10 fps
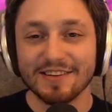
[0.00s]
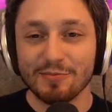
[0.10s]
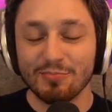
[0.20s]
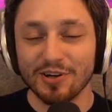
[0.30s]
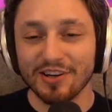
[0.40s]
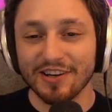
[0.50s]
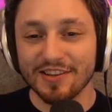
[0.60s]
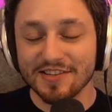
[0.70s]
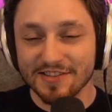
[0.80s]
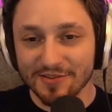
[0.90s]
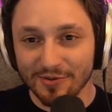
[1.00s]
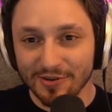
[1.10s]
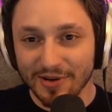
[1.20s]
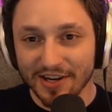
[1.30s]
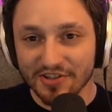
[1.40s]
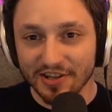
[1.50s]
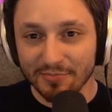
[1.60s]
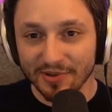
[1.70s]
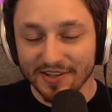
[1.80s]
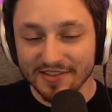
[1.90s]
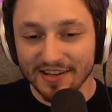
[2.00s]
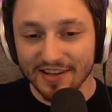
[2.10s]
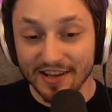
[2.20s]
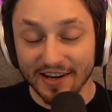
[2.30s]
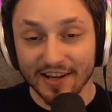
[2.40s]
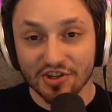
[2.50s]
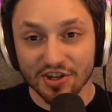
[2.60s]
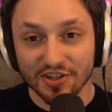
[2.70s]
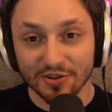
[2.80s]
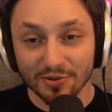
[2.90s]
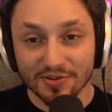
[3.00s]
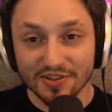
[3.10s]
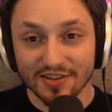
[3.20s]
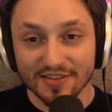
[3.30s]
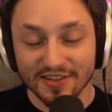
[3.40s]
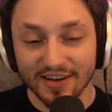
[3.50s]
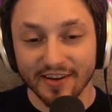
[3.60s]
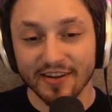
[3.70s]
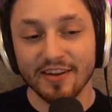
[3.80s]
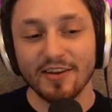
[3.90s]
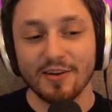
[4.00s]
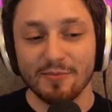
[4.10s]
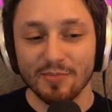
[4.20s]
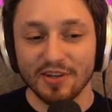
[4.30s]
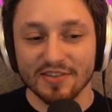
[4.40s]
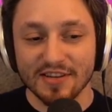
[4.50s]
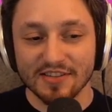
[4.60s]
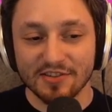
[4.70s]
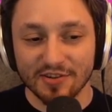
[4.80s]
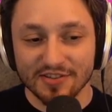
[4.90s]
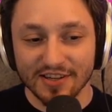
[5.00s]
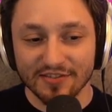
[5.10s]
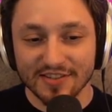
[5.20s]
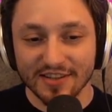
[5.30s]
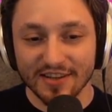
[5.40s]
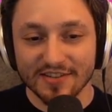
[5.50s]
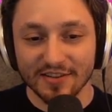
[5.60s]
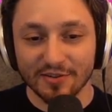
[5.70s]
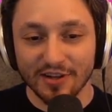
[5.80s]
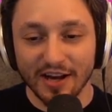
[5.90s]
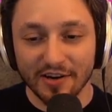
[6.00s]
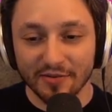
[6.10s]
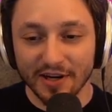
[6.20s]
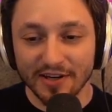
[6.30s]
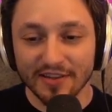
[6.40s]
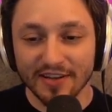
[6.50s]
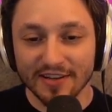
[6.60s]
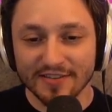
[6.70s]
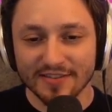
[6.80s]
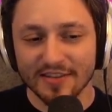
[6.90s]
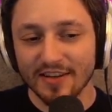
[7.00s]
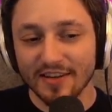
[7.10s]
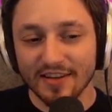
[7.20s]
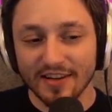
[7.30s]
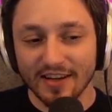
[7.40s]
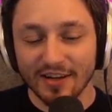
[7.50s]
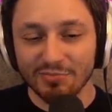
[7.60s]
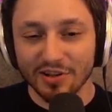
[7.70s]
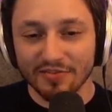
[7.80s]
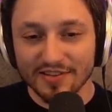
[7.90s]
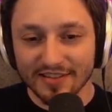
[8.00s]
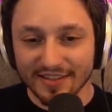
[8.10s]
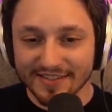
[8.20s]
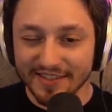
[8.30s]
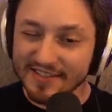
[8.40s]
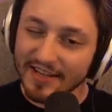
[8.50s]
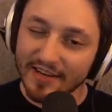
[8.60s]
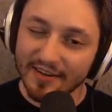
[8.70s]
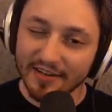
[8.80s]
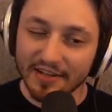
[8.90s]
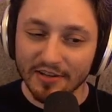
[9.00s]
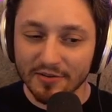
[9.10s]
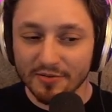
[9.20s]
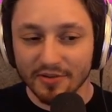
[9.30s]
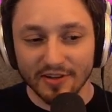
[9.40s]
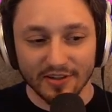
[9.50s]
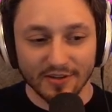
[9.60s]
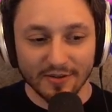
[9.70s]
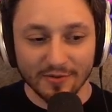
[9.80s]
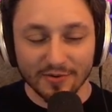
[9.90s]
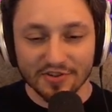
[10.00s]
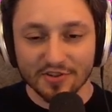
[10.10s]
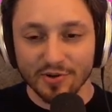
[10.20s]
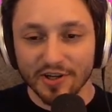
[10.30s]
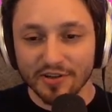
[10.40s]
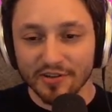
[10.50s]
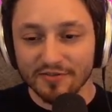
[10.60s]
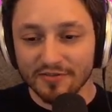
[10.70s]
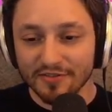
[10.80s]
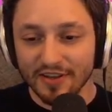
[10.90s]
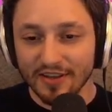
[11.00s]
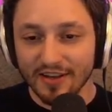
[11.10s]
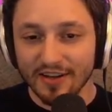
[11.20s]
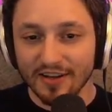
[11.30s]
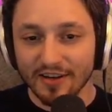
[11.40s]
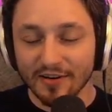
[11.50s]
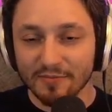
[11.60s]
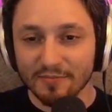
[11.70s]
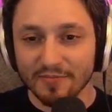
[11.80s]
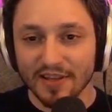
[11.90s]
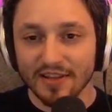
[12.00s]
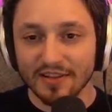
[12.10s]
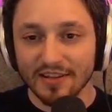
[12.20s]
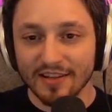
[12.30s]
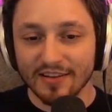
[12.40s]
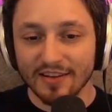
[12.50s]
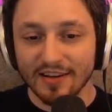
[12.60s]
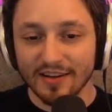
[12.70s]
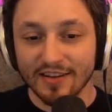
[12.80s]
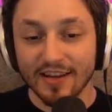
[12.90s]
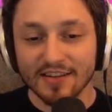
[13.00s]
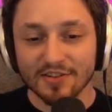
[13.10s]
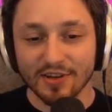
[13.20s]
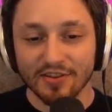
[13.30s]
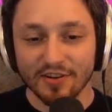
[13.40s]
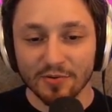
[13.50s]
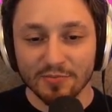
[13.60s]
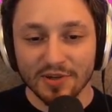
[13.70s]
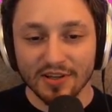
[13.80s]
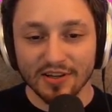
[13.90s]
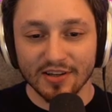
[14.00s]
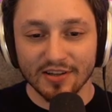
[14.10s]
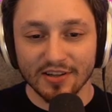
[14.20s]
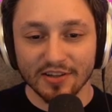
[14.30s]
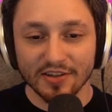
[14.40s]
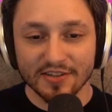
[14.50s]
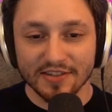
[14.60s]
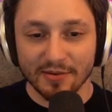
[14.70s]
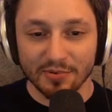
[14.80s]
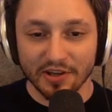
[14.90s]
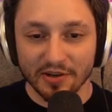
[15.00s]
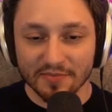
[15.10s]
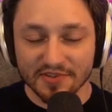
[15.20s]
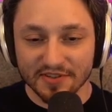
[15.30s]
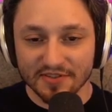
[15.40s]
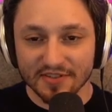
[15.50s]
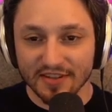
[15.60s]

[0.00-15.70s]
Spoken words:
But this is the one match that I played today, and I actually did lose to this guy, because as it turns out, this guy is a little higher rated than us. I believe he's like 6k on EU, which is quite good. Yeah, so I thought it would be a good example game since